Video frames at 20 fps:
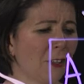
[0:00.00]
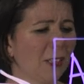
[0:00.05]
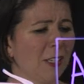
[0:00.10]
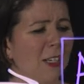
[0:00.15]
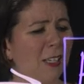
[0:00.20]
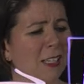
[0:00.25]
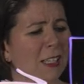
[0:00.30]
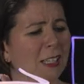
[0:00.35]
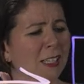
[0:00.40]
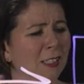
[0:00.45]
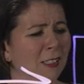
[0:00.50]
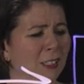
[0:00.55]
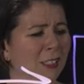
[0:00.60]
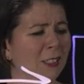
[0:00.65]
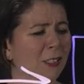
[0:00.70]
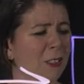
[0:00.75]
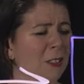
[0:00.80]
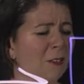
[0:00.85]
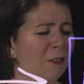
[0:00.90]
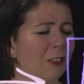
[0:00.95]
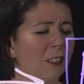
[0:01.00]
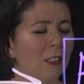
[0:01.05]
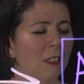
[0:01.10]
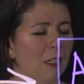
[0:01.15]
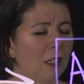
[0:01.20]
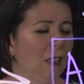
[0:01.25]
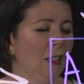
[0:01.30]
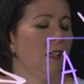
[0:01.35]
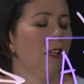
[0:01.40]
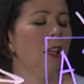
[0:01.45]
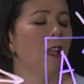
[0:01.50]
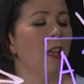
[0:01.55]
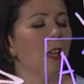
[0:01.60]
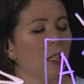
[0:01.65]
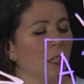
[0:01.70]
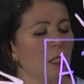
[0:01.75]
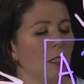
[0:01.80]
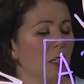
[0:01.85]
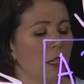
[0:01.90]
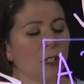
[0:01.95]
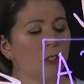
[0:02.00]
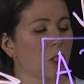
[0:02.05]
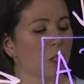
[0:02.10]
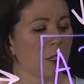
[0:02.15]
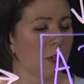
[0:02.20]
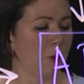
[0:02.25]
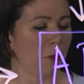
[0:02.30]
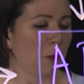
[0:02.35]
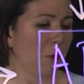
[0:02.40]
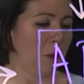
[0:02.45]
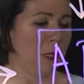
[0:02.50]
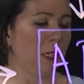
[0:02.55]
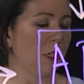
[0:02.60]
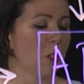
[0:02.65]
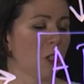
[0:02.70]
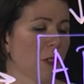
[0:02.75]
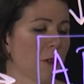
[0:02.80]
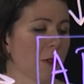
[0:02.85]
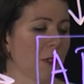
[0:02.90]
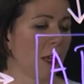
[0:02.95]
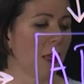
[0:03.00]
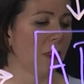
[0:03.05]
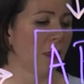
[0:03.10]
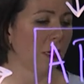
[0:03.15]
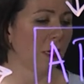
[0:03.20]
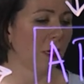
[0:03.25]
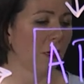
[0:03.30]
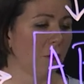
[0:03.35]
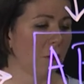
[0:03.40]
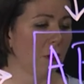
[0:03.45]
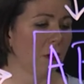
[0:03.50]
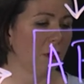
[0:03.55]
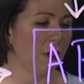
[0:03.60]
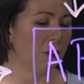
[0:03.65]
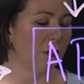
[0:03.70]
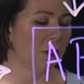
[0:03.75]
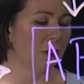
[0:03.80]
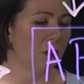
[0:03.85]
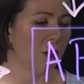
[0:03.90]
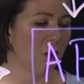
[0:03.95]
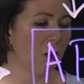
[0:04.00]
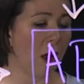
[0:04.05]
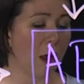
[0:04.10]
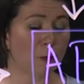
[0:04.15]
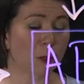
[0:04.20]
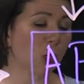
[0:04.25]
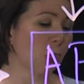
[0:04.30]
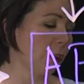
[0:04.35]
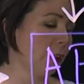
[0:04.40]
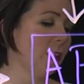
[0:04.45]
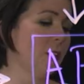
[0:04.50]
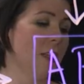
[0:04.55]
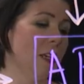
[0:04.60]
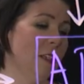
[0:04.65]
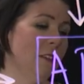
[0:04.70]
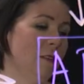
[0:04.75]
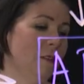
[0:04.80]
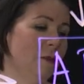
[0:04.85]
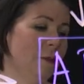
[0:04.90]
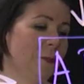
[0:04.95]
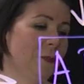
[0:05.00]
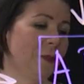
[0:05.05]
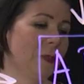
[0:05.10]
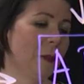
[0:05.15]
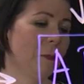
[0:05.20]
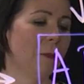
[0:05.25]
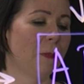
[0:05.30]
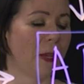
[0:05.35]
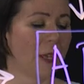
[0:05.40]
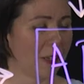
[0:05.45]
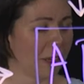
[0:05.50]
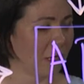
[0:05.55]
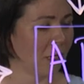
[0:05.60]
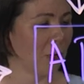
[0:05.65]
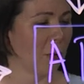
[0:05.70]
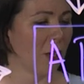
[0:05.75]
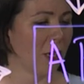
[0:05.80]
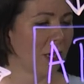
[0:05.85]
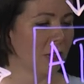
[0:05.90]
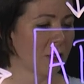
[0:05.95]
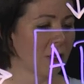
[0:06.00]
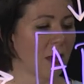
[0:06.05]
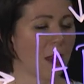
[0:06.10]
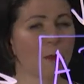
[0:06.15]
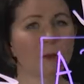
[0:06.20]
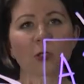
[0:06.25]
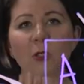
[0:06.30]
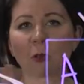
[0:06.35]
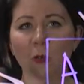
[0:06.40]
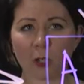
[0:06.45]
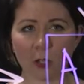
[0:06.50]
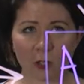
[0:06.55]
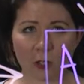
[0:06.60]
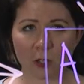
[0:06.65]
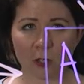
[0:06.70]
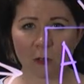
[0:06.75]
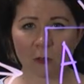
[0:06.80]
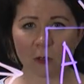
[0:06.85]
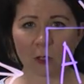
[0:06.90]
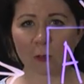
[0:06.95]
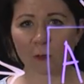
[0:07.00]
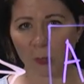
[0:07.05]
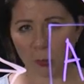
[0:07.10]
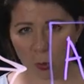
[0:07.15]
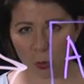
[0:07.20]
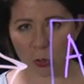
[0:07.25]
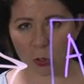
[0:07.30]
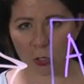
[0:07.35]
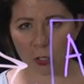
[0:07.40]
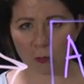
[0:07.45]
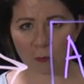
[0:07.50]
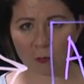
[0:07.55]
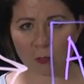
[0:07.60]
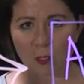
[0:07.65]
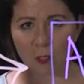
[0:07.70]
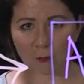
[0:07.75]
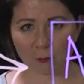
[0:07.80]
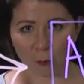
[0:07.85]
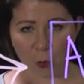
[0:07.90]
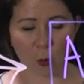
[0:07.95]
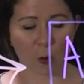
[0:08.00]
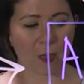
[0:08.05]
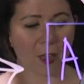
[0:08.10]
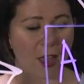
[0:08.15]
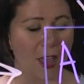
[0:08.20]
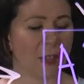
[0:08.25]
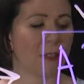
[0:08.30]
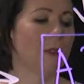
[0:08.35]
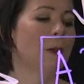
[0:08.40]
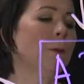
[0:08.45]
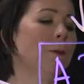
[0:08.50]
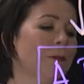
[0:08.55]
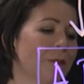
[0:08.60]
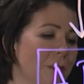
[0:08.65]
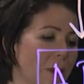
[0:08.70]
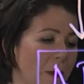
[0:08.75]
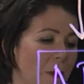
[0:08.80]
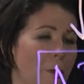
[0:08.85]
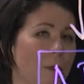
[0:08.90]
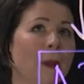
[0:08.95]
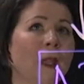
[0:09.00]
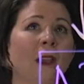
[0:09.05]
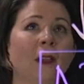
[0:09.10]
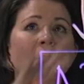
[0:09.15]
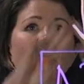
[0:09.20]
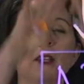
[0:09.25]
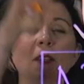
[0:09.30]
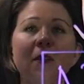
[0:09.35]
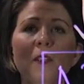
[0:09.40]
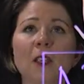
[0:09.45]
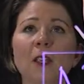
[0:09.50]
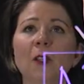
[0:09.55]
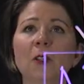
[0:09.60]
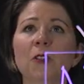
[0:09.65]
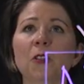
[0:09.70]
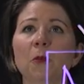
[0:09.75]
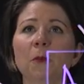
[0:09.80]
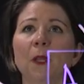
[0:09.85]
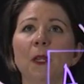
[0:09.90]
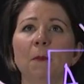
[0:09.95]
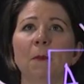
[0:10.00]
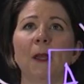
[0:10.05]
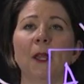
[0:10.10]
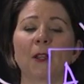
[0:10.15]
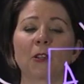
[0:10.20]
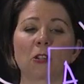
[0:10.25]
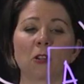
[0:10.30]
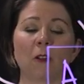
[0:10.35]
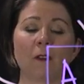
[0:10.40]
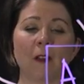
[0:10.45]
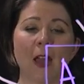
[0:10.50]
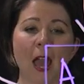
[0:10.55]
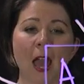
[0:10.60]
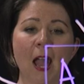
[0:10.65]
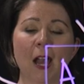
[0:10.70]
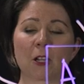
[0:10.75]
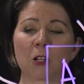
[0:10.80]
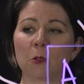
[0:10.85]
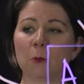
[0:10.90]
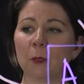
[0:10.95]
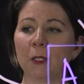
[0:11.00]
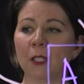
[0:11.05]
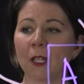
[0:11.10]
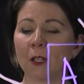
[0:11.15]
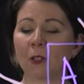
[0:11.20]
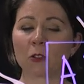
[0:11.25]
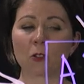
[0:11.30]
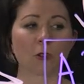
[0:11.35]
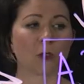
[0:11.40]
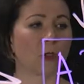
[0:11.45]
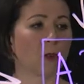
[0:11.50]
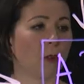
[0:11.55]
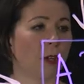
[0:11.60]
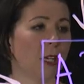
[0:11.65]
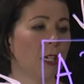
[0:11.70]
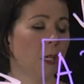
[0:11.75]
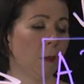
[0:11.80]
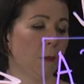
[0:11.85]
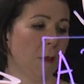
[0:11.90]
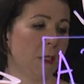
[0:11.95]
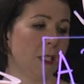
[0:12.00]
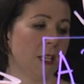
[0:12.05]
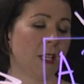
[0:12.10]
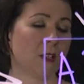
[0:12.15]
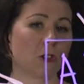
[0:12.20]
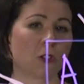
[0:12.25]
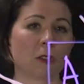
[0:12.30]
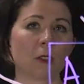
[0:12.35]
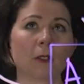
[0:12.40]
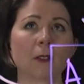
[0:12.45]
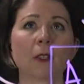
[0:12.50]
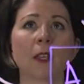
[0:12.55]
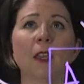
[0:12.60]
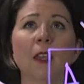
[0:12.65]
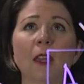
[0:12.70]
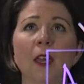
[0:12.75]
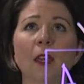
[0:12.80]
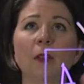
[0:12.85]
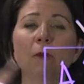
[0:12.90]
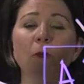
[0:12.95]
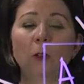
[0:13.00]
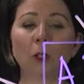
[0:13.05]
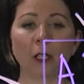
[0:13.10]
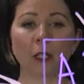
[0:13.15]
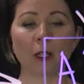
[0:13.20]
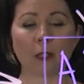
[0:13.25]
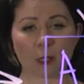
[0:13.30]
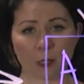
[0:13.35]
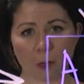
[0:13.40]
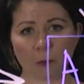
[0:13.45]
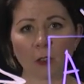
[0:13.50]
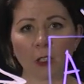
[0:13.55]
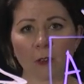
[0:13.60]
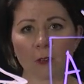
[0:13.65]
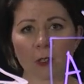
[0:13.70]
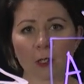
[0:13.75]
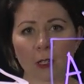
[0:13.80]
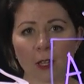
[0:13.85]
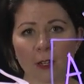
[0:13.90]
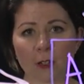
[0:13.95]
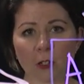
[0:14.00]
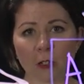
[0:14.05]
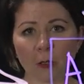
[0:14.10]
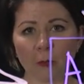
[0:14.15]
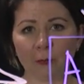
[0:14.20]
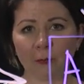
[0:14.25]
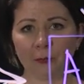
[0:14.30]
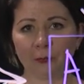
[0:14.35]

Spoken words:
how the guy cut the nerve, and it's just giving me chills again thinking about it. So I'm sure you did, but anyways, I'm sorry, students, future students, for that. But anyways, here's your big picture of action potentials, graded potentials, and really a summary of this lecture.